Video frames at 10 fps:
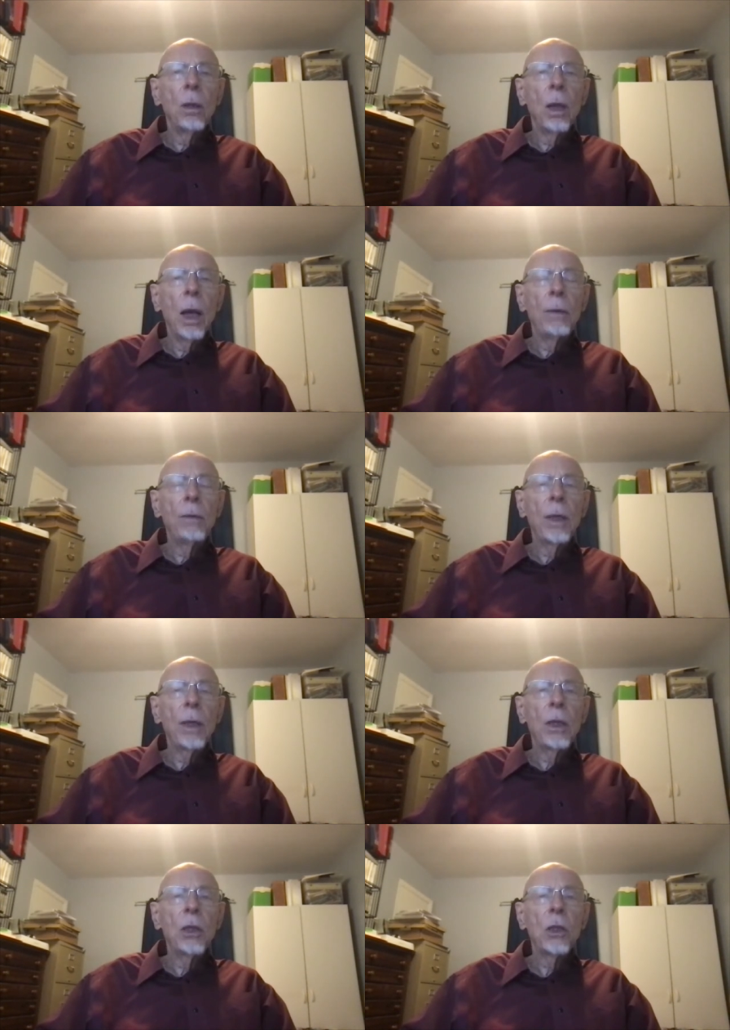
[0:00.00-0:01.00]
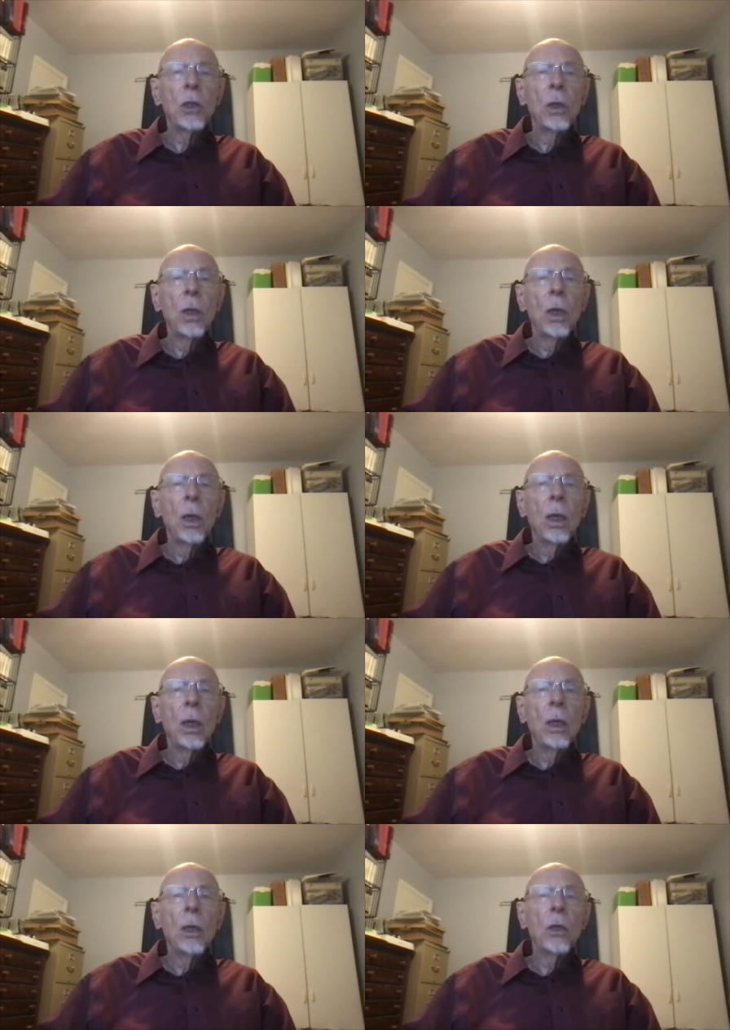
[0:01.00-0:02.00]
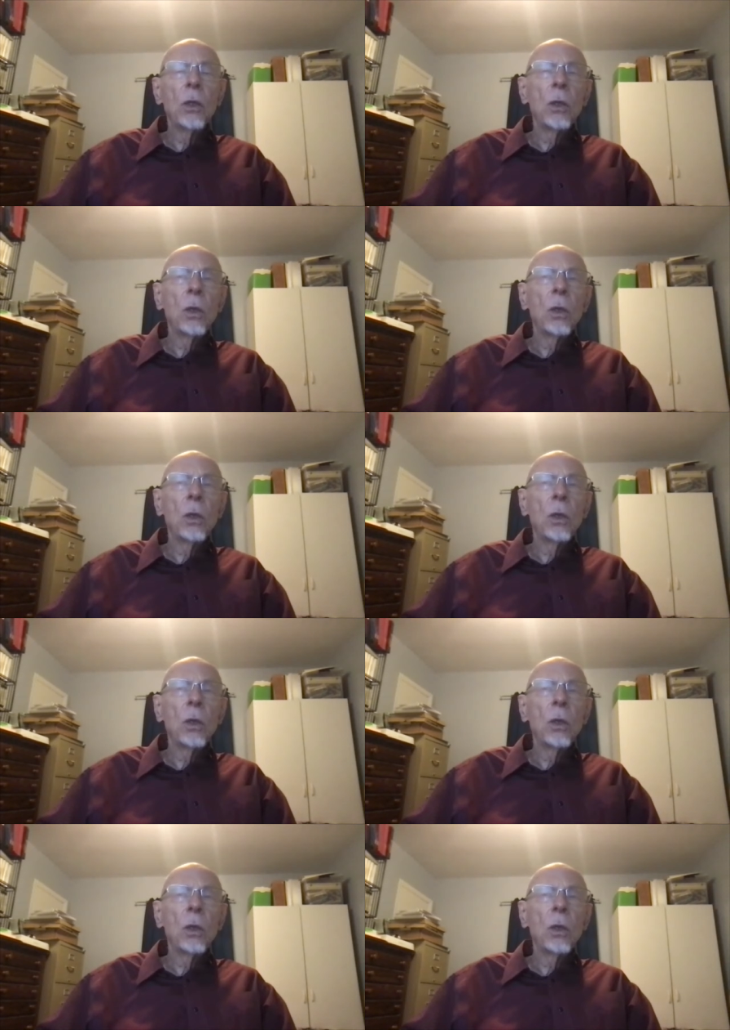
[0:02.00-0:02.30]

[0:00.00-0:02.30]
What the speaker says: I think this is